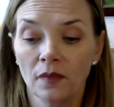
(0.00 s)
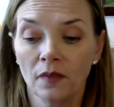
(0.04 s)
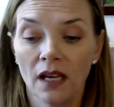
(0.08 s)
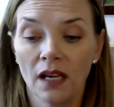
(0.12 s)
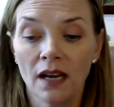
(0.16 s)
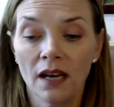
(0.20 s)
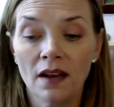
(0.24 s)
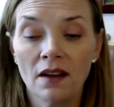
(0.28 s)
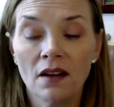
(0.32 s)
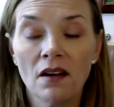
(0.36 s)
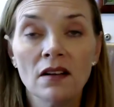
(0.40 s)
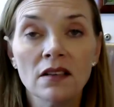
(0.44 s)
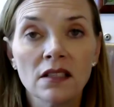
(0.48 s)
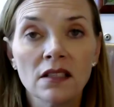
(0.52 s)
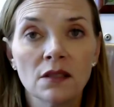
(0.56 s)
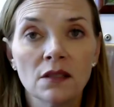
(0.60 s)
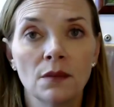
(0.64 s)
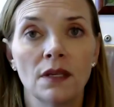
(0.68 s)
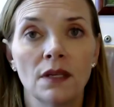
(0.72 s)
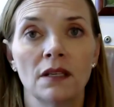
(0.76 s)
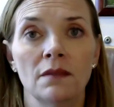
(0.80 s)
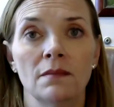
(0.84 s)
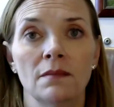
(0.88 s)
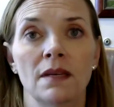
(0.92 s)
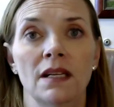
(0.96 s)
And I also
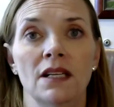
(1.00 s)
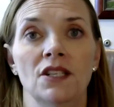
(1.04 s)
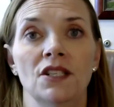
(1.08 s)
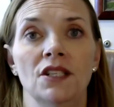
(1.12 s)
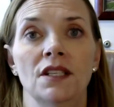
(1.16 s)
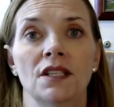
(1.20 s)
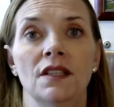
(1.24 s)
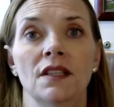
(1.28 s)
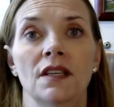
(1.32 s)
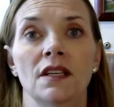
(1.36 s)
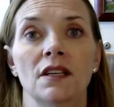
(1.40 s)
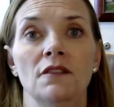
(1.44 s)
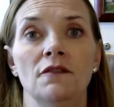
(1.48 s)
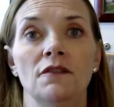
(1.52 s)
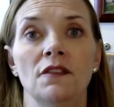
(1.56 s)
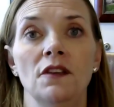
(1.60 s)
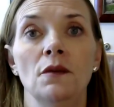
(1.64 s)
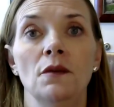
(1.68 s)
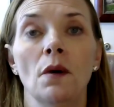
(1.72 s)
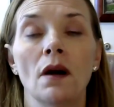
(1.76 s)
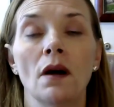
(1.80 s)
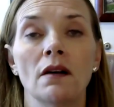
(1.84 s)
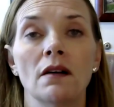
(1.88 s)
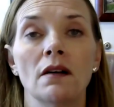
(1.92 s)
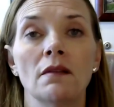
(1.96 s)
want to mention that if
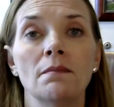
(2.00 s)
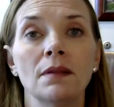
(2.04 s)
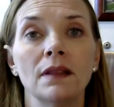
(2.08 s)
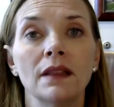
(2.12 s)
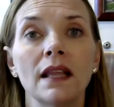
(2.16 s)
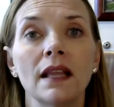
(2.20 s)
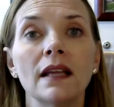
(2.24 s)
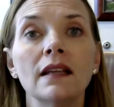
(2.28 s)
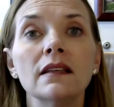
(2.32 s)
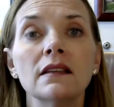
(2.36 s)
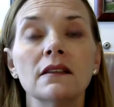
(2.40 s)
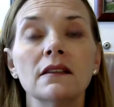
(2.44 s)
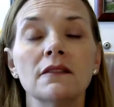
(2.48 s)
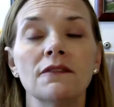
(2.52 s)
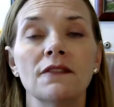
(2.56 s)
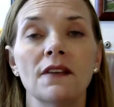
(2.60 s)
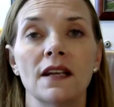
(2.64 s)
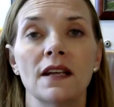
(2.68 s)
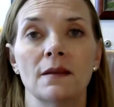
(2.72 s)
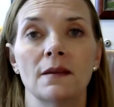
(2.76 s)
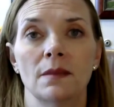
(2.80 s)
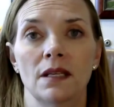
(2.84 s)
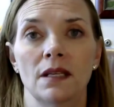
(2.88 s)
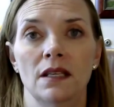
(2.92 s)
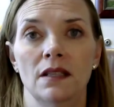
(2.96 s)
you are a blended
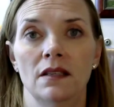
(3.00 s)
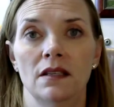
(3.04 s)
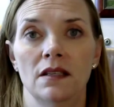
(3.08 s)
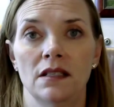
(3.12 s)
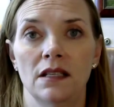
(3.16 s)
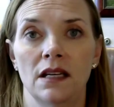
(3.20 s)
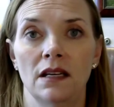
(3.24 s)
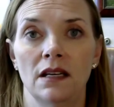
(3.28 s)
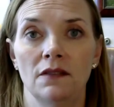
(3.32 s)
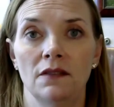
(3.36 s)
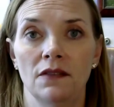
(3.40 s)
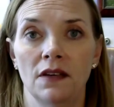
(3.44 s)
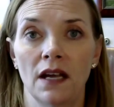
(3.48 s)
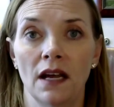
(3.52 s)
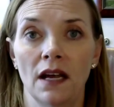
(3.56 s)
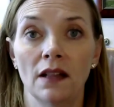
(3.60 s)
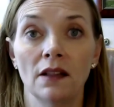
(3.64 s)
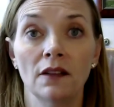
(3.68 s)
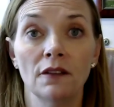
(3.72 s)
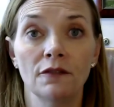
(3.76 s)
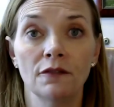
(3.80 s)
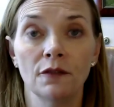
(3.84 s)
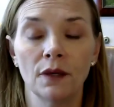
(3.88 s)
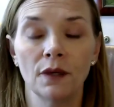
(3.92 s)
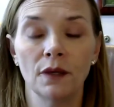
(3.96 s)
family in the state of
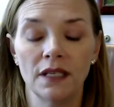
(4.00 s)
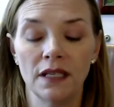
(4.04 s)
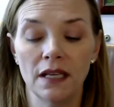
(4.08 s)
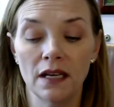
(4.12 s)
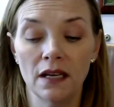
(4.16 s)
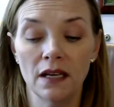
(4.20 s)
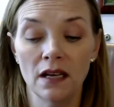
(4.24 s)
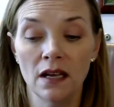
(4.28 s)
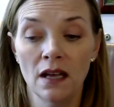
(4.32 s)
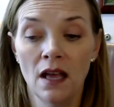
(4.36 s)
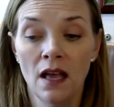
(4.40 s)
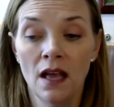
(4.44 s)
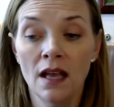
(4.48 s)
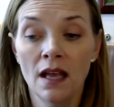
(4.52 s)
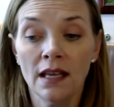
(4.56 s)
California,